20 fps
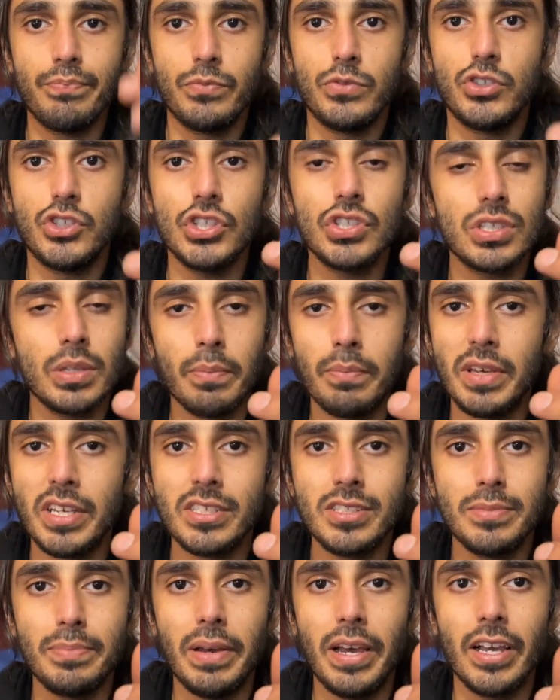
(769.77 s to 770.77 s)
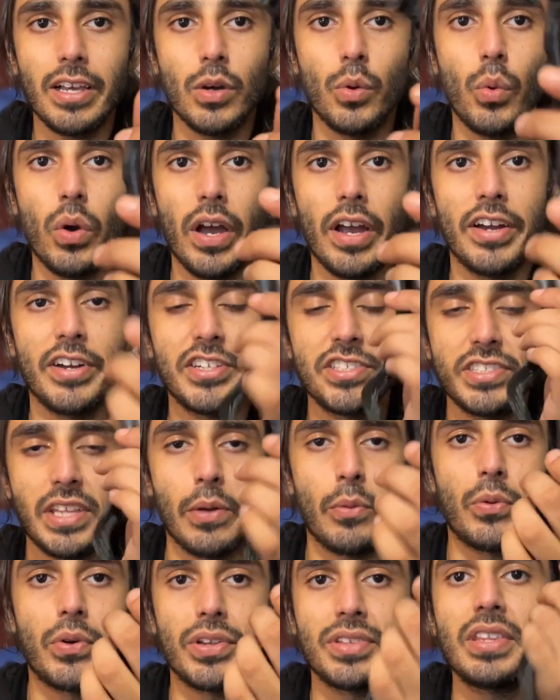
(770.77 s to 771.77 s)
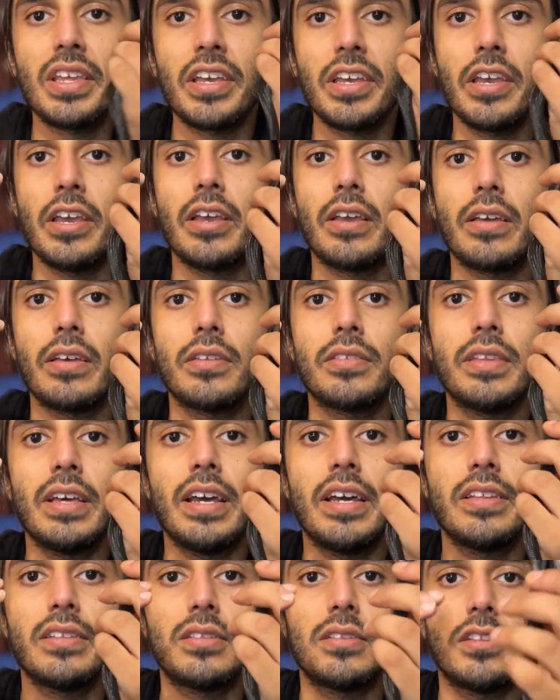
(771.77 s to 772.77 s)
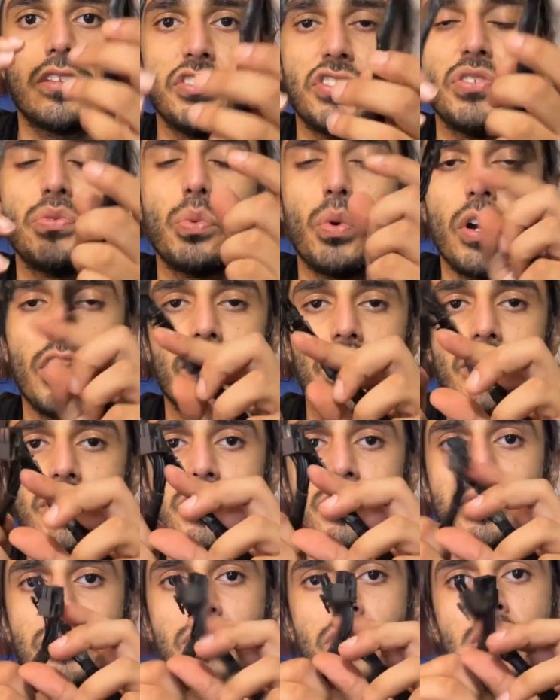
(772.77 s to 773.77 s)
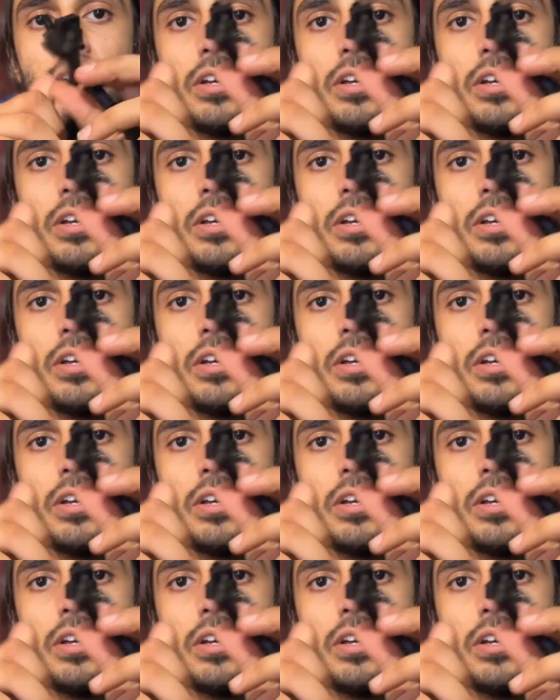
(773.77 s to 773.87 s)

just a mixed bag of wires. They weren't thinking that these wires